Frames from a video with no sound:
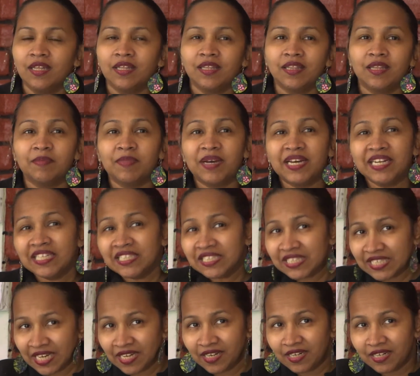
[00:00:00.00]
The money
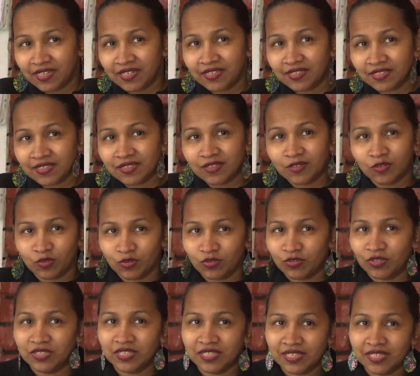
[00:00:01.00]
sadly doesn't go to
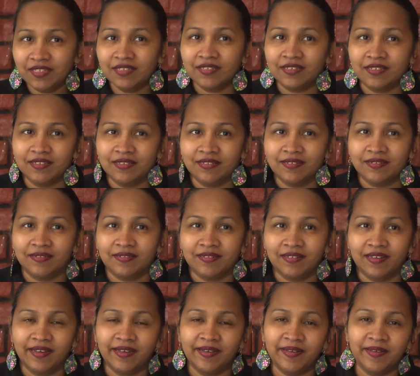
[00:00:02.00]
the children.
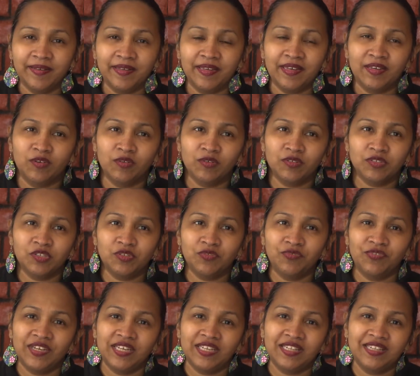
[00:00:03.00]
Uh, it goes to
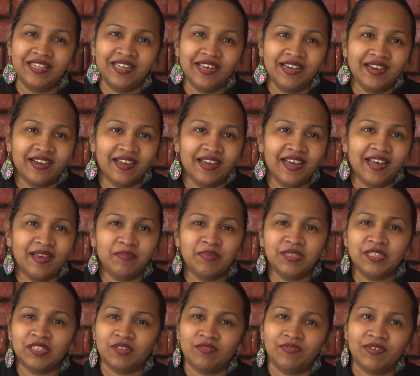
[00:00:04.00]
feed their
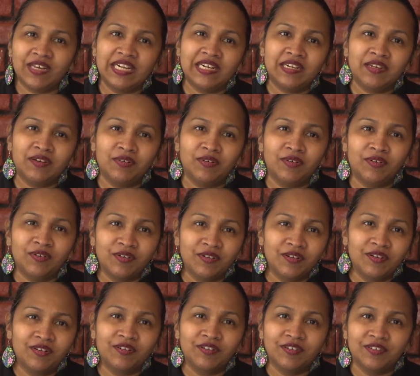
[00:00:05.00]
habits of alcohol
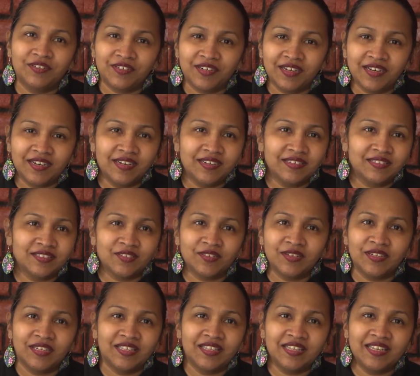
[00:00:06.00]
or drugs or
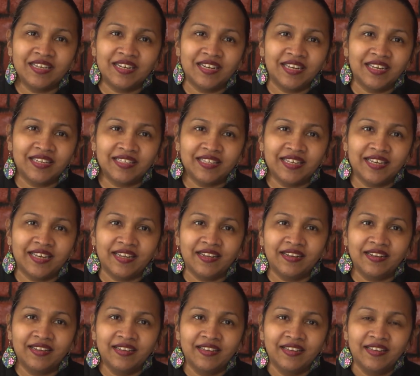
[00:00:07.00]
anything like that.
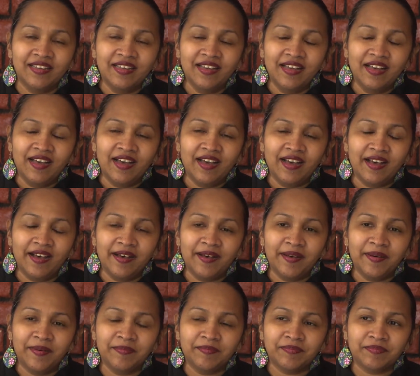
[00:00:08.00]

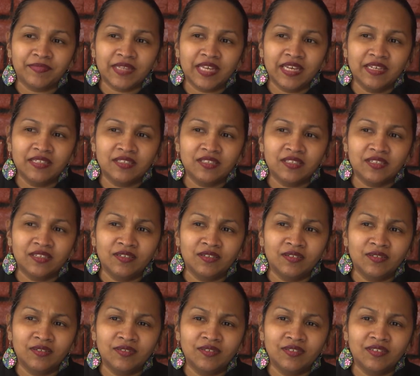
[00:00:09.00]
Um, and
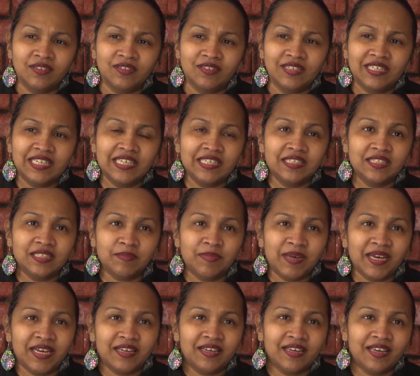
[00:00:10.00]
so, you know, the kids are
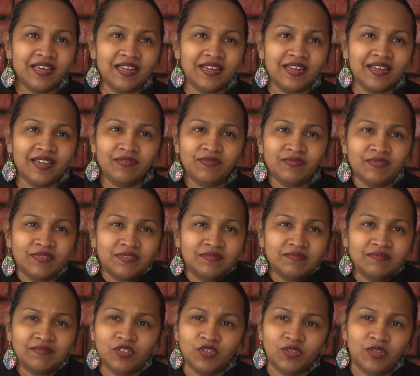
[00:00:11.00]
back again left
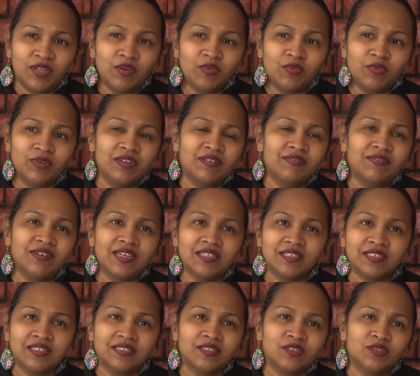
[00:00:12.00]
to their own
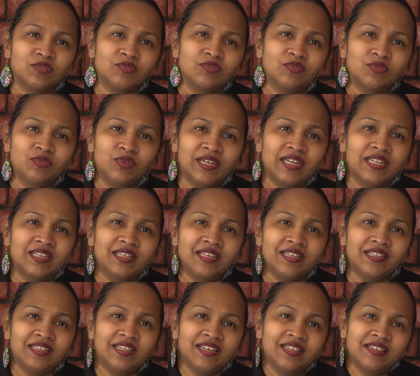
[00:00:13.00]
devices to do
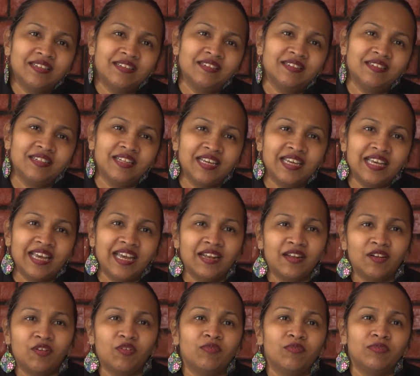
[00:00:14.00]
anything that they
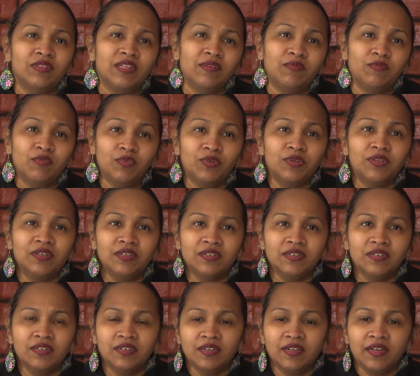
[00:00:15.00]
can they would.
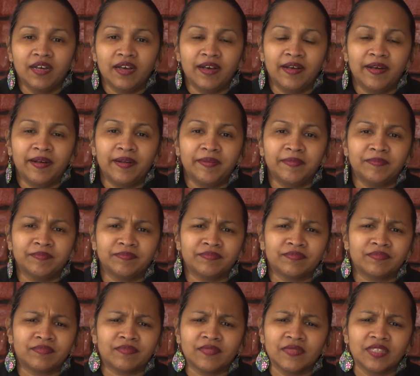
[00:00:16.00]
Um,
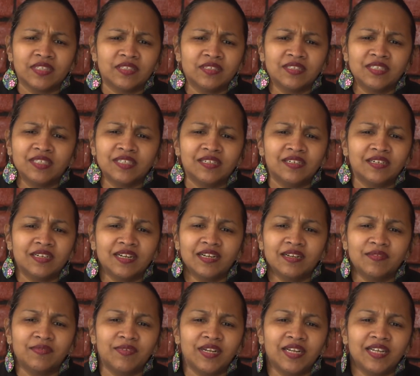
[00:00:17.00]
so children at
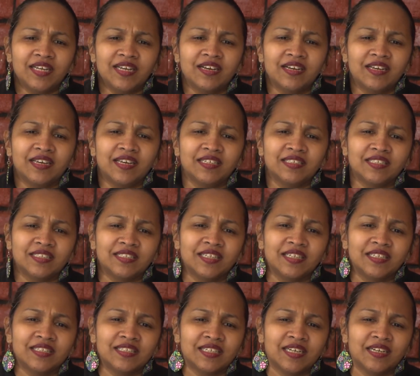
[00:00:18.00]
a very young age, they
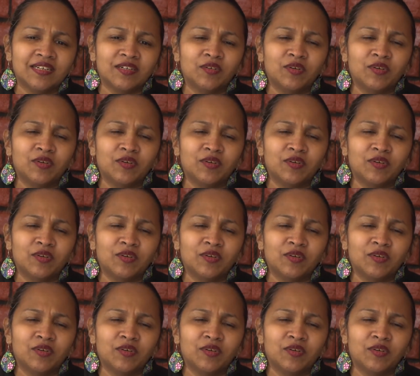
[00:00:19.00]
start